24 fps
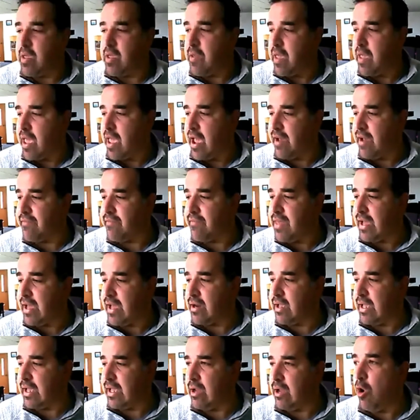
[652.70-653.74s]
have that
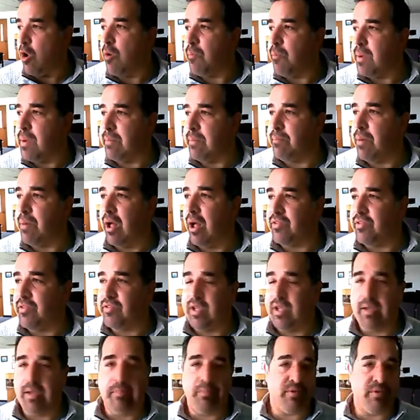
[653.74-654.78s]
an open
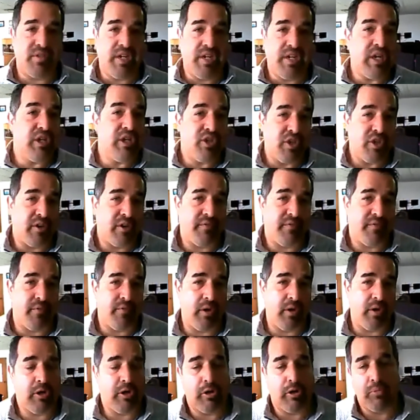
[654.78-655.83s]
policy procedure
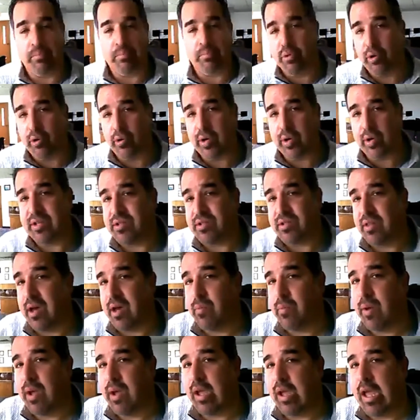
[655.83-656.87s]
for your employees, so that
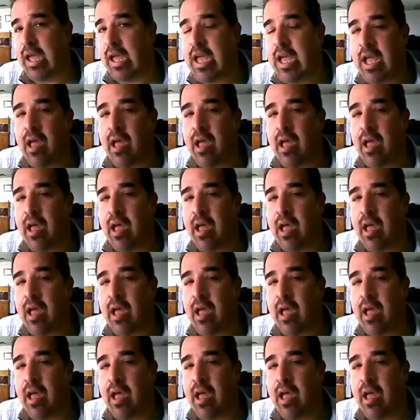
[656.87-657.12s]
way